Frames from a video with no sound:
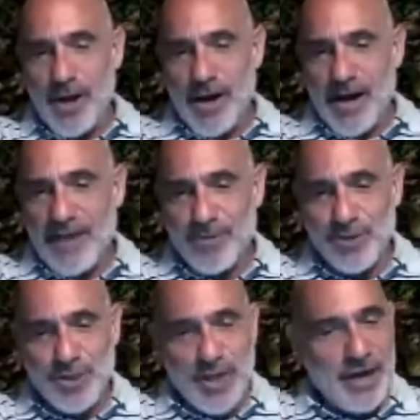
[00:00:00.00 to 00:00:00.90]
I
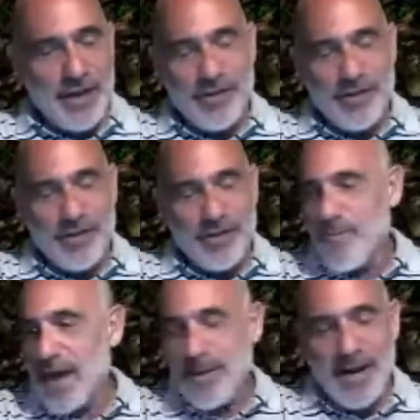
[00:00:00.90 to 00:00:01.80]
presented it to
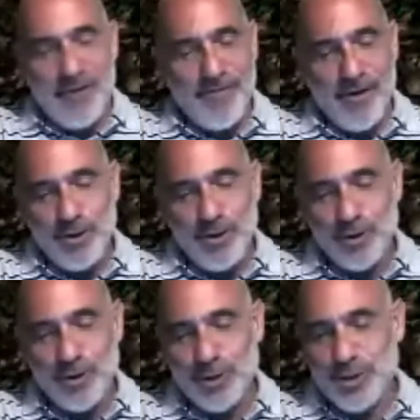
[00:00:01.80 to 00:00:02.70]
many, many
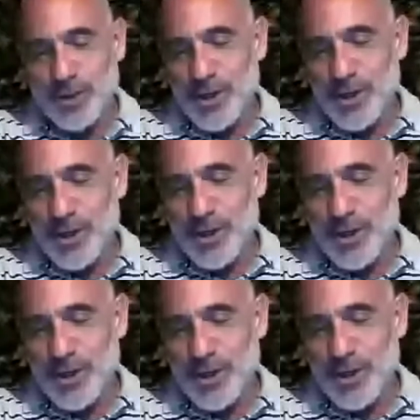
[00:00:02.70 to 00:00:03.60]
folks in the
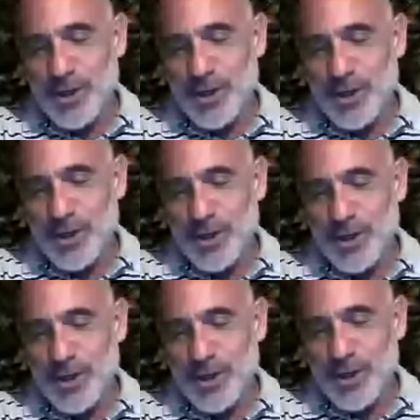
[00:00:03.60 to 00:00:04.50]
last couple of years, but
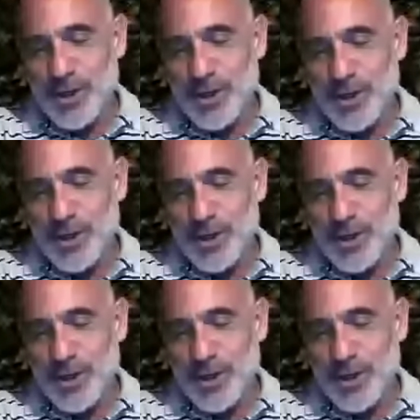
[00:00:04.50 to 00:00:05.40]
nobody has given me a good
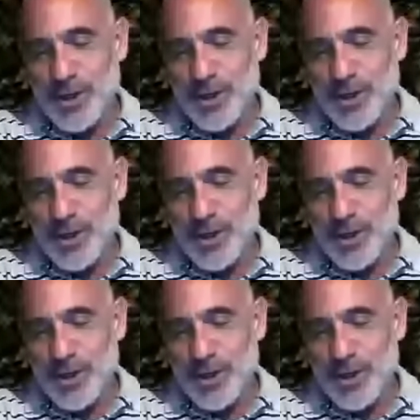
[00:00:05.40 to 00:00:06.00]
answer on that.